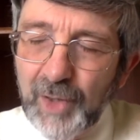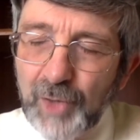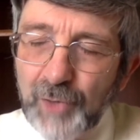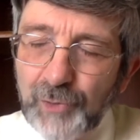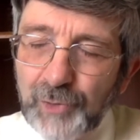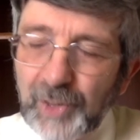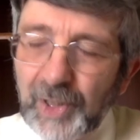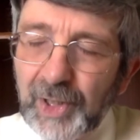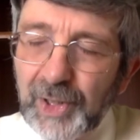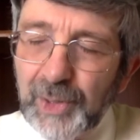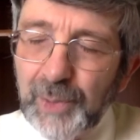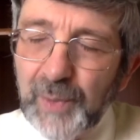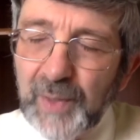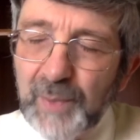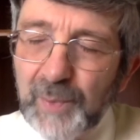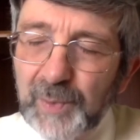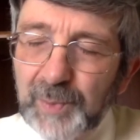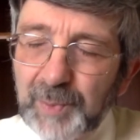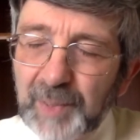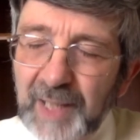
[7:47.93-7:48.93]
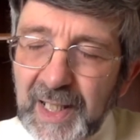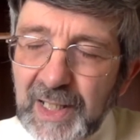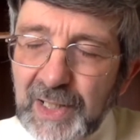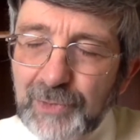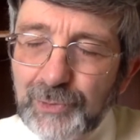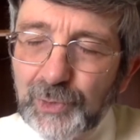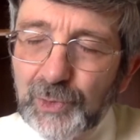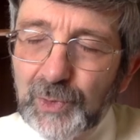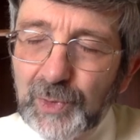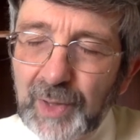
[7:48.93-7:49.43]
Father, we would pray
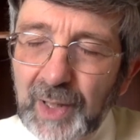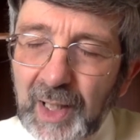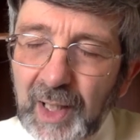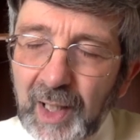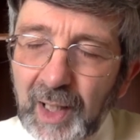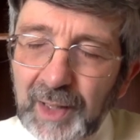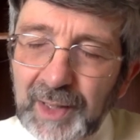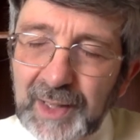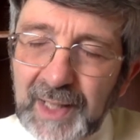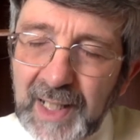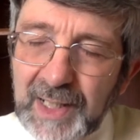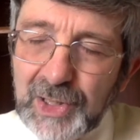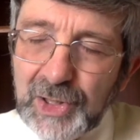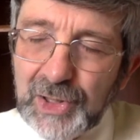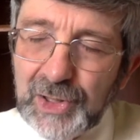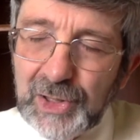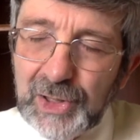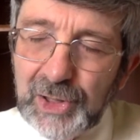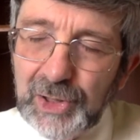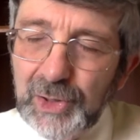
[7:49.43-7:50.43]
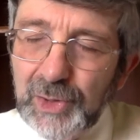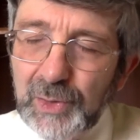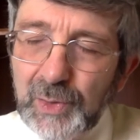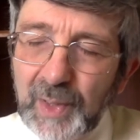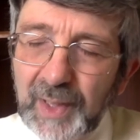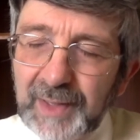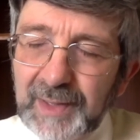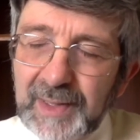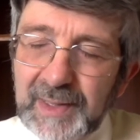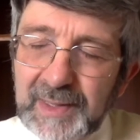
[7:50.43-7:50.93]
for our nation too
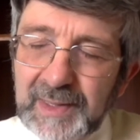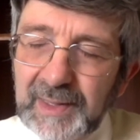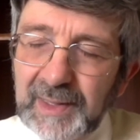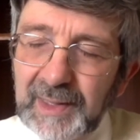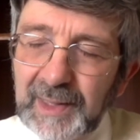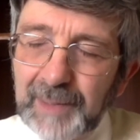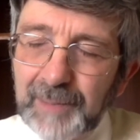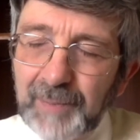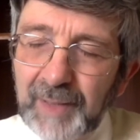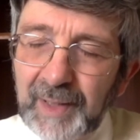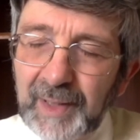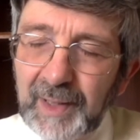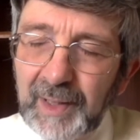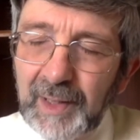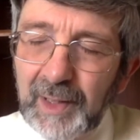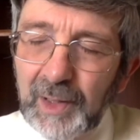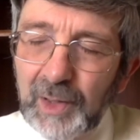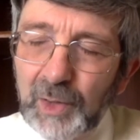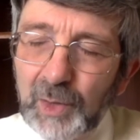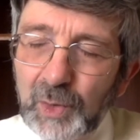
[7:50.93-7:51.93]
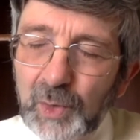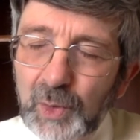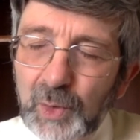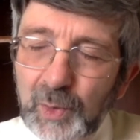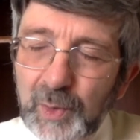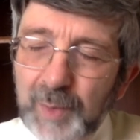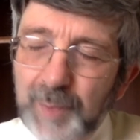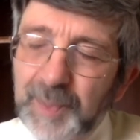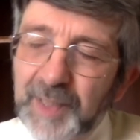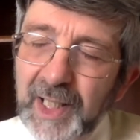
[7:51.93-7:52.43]
at this time. Lord,
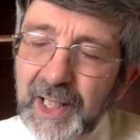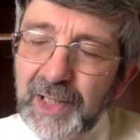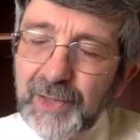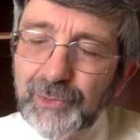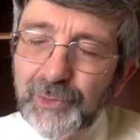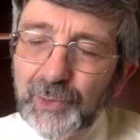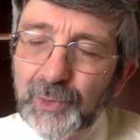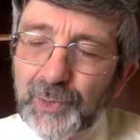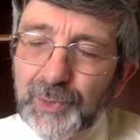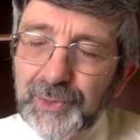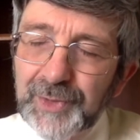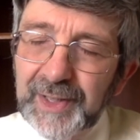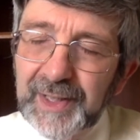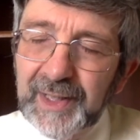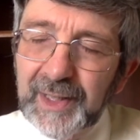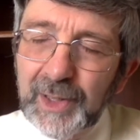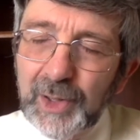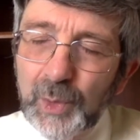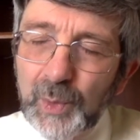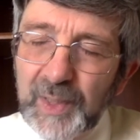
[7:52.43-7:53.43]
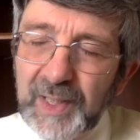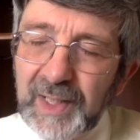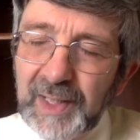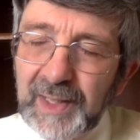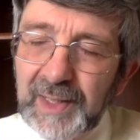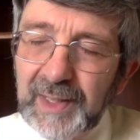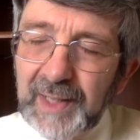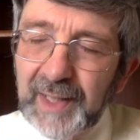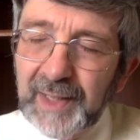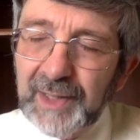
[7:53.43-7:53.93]
we pray for the
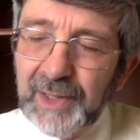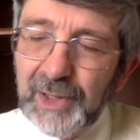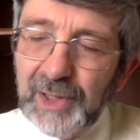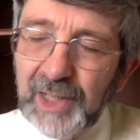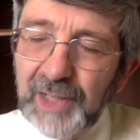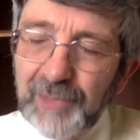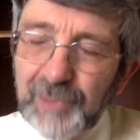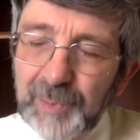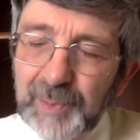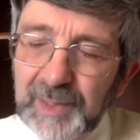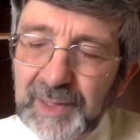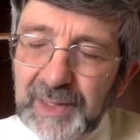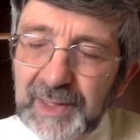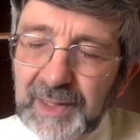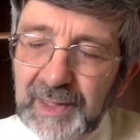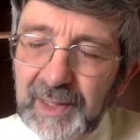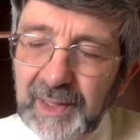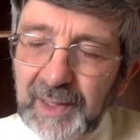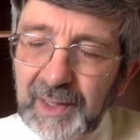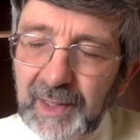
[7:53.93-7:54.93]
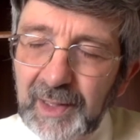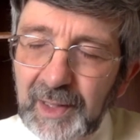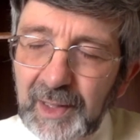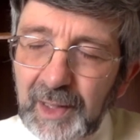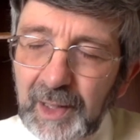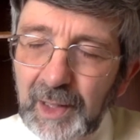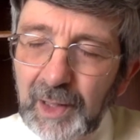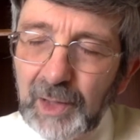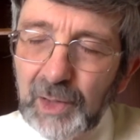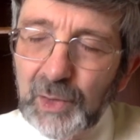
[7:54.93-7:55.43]
Queen and her government.
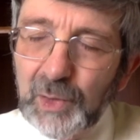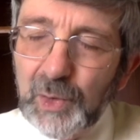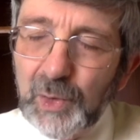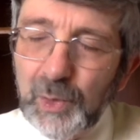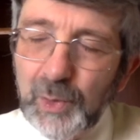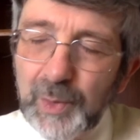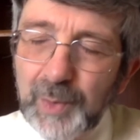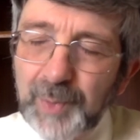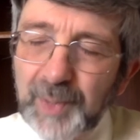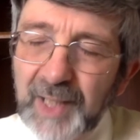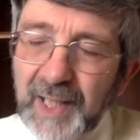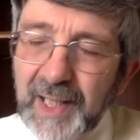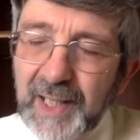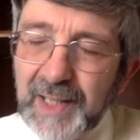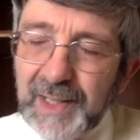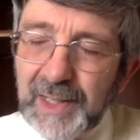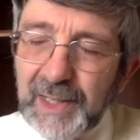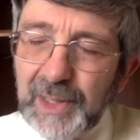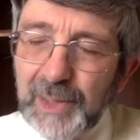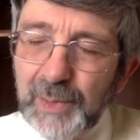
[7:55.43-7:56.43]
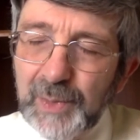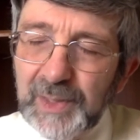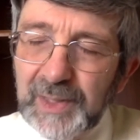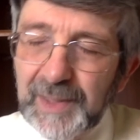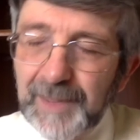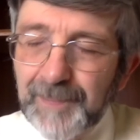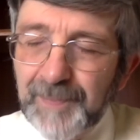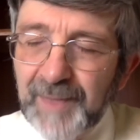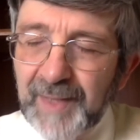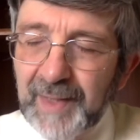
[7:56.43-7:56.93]
Lord, we pray that you would
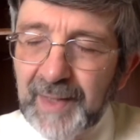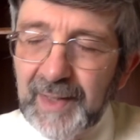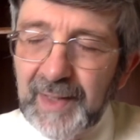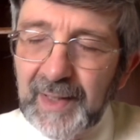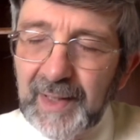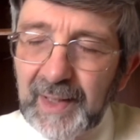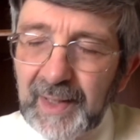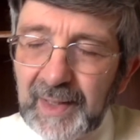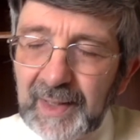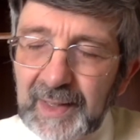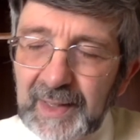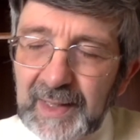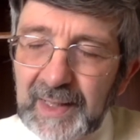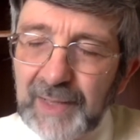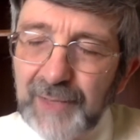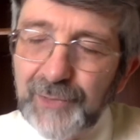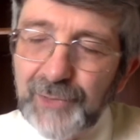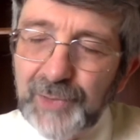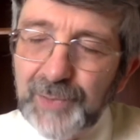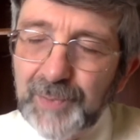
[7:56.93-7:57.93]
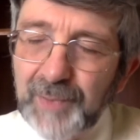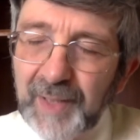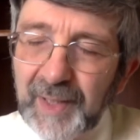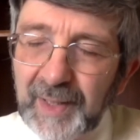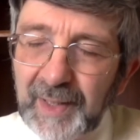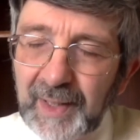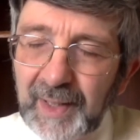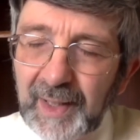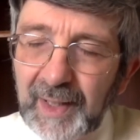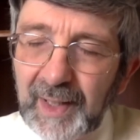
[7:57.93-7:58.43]
uh, give them
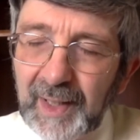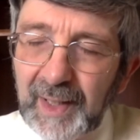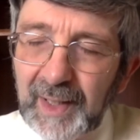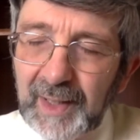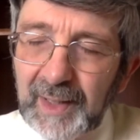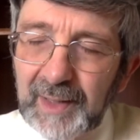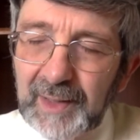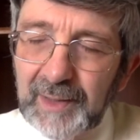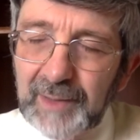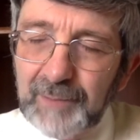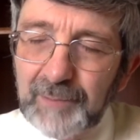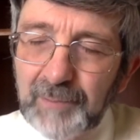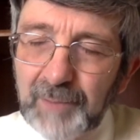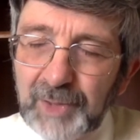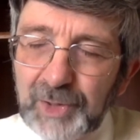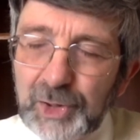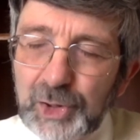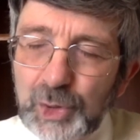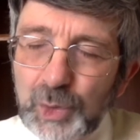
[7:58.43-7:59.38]
uh, much